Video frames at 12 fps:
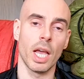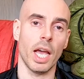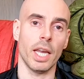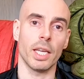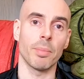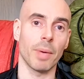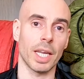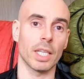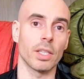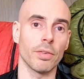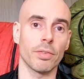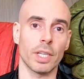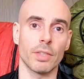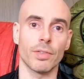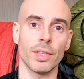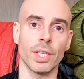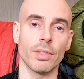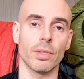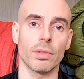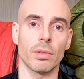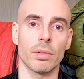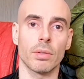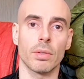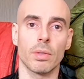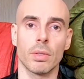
and in many different seasons.